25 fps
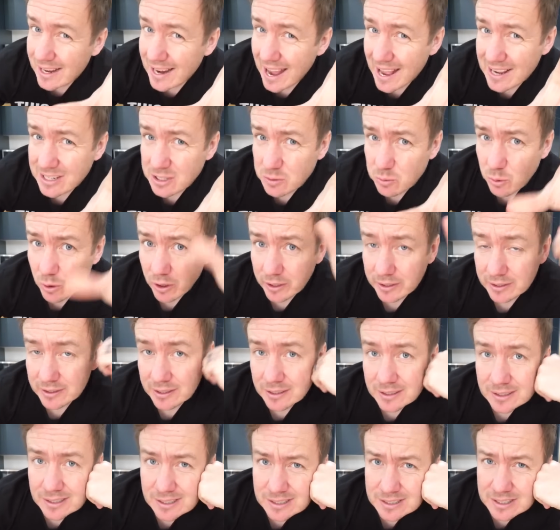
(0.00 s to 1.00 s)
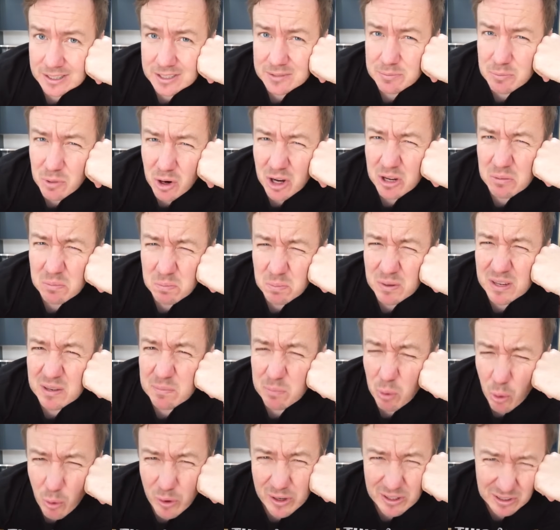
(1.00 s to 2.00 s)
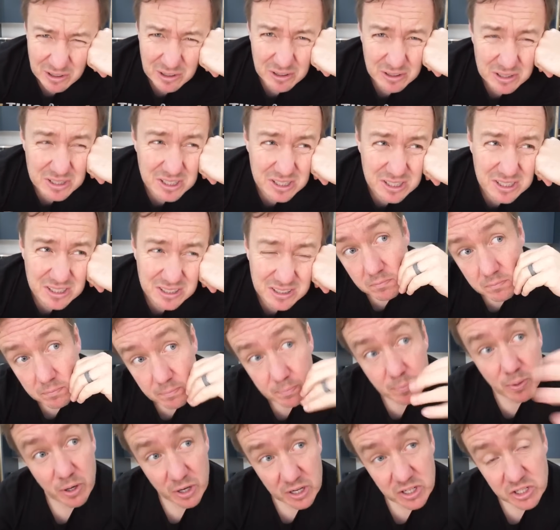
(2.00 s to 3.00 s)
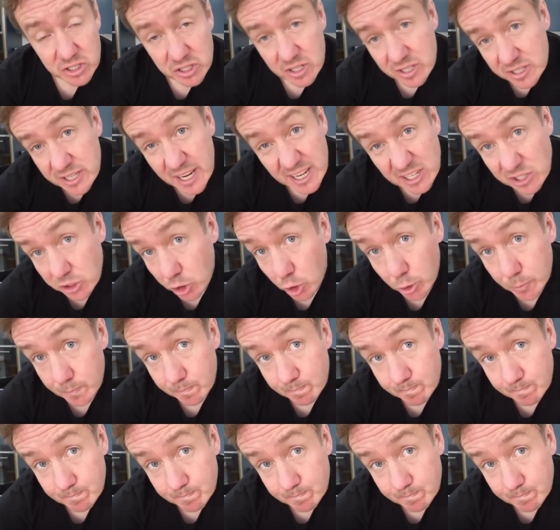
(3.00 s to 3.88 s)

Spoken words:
Last one. This might be pointless, but it should taste good.